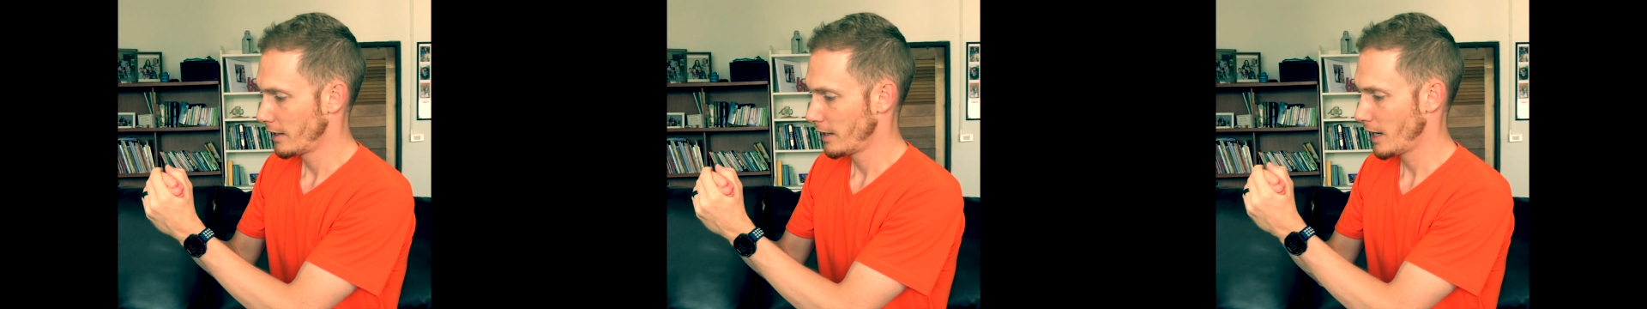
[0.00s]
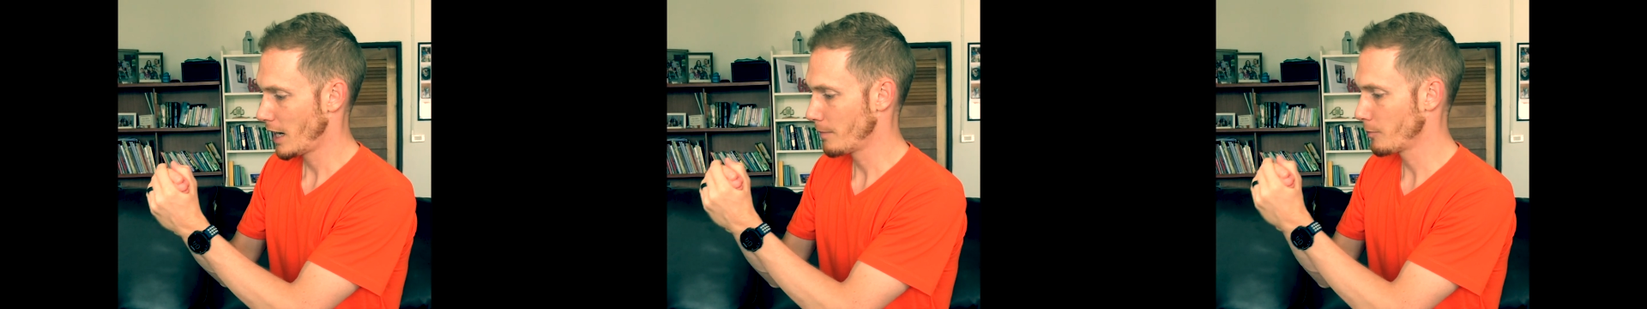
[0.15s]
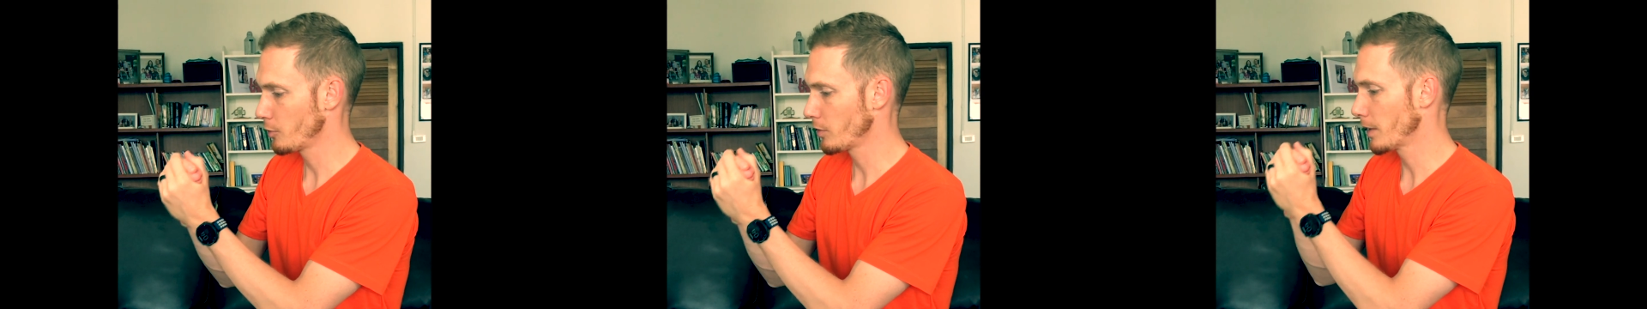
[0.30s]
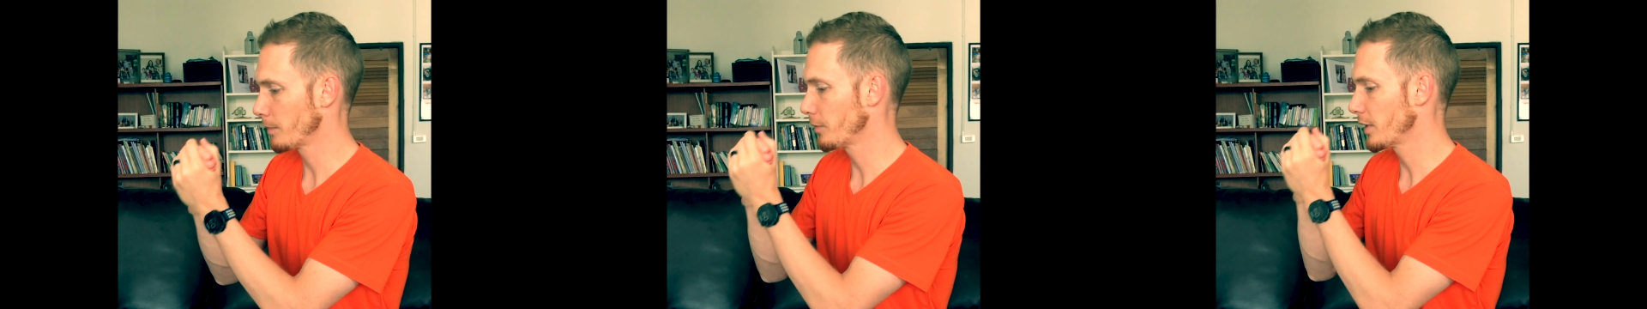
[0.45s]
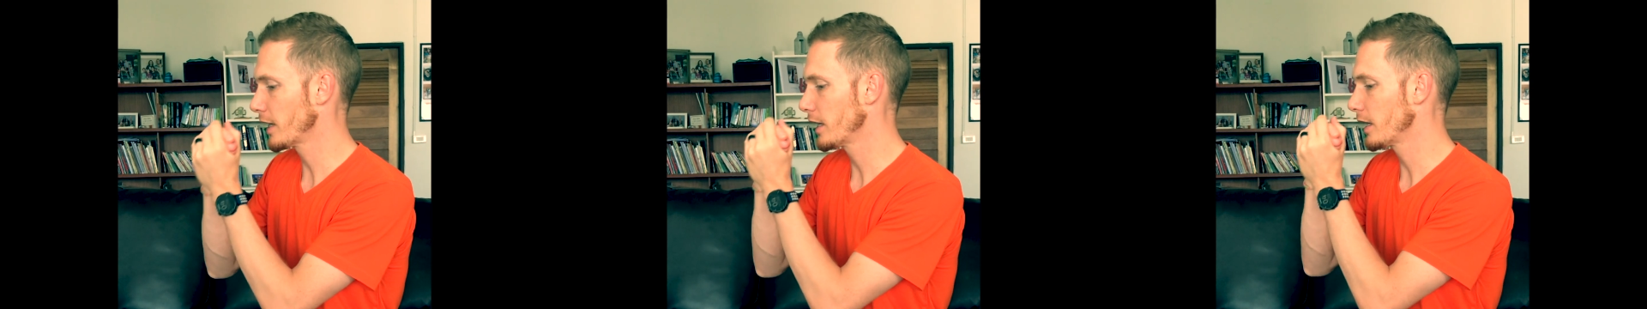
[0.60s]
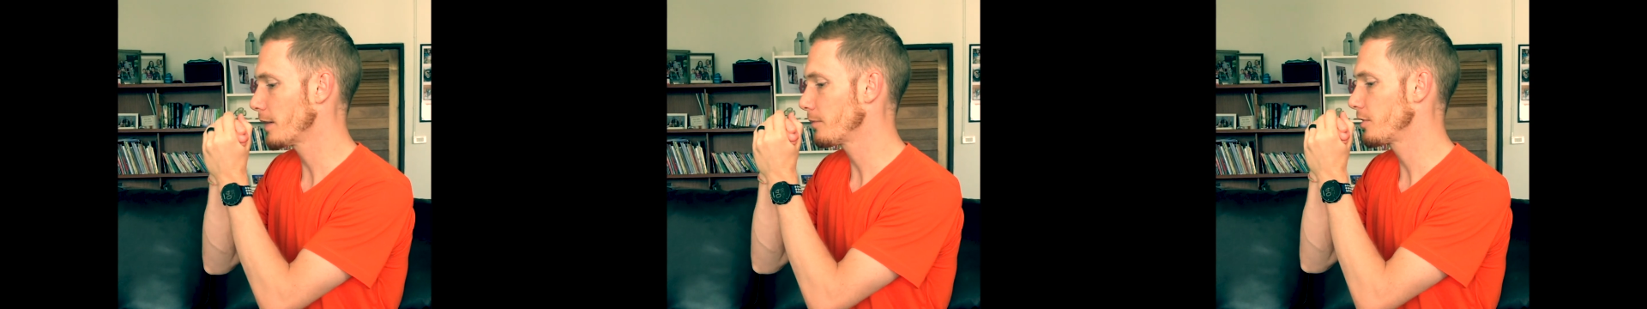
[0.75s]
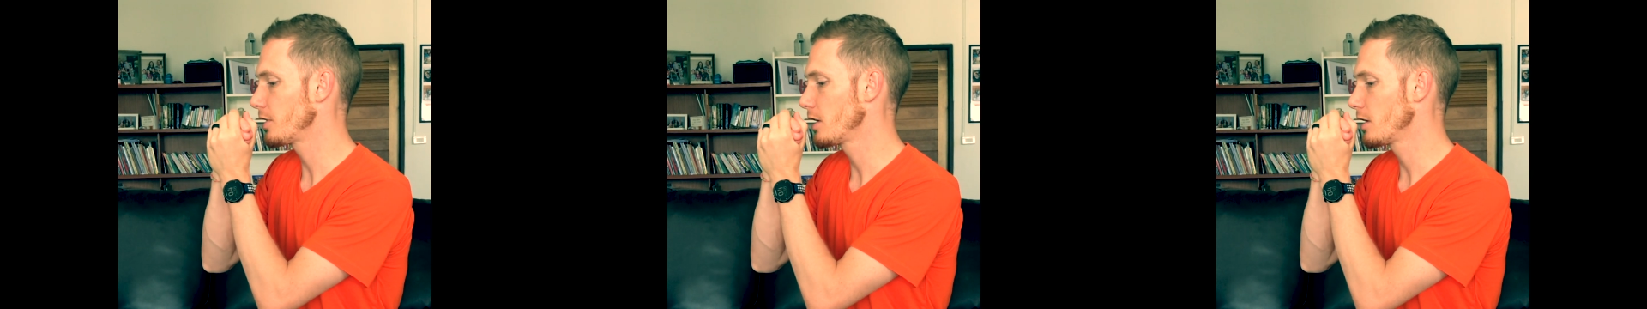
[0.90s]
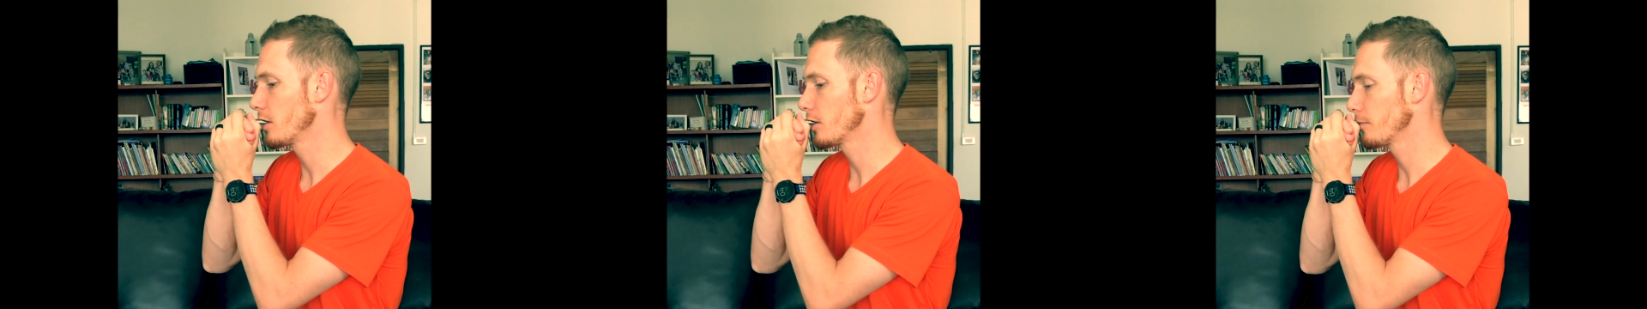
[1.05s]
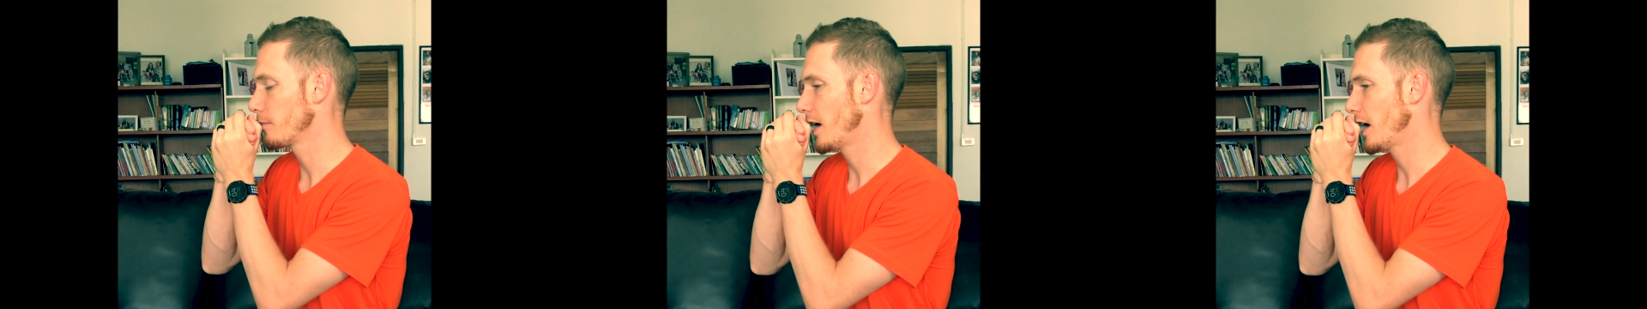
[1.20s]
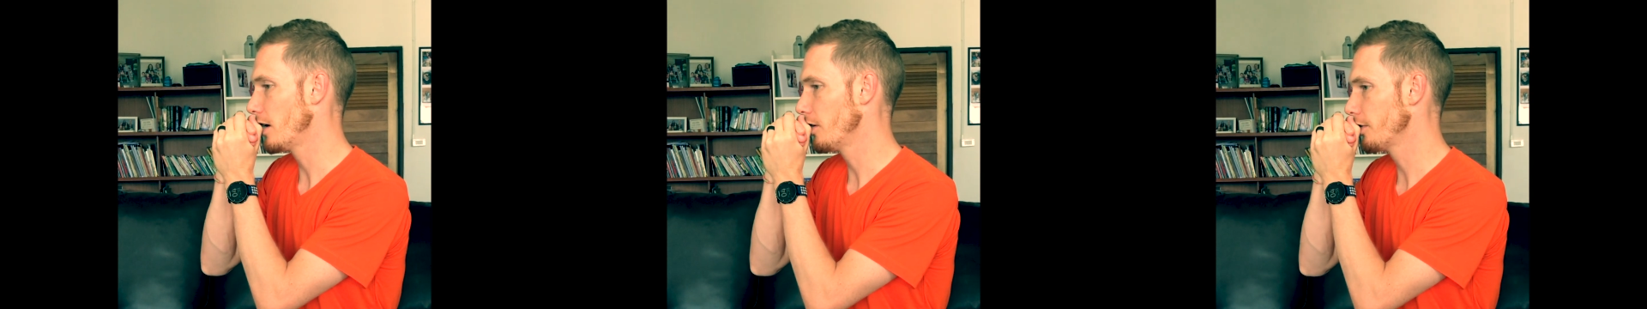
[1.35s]
you want to bring it up to your
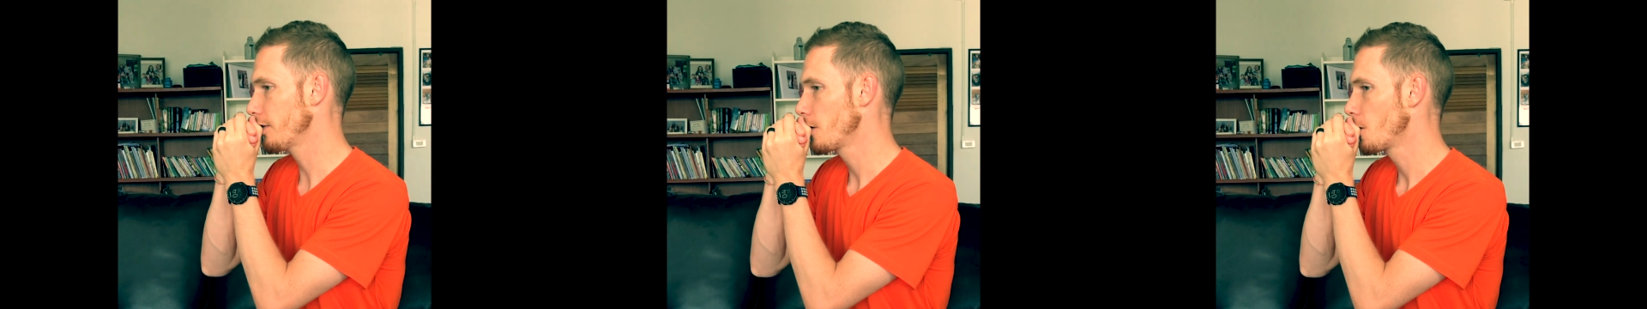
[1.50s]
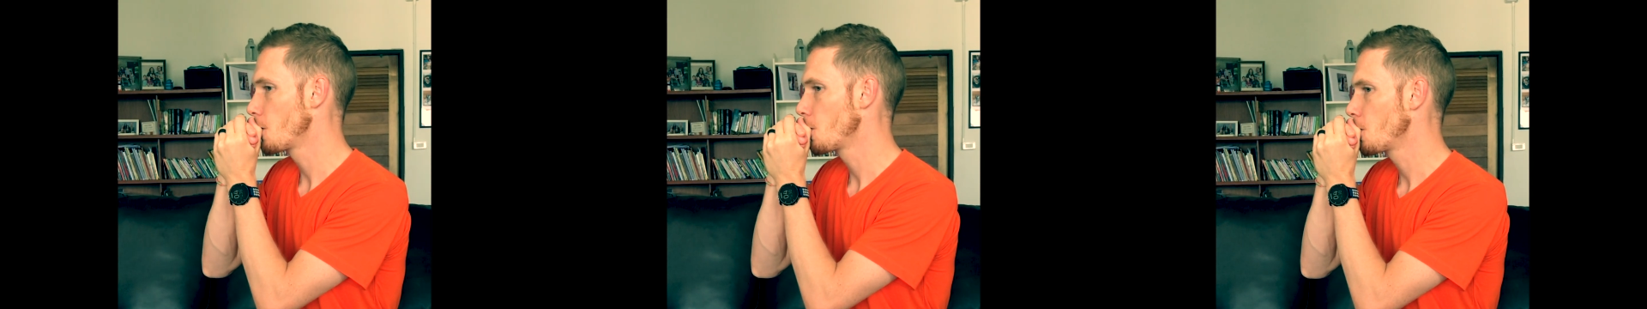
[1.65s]
mouth.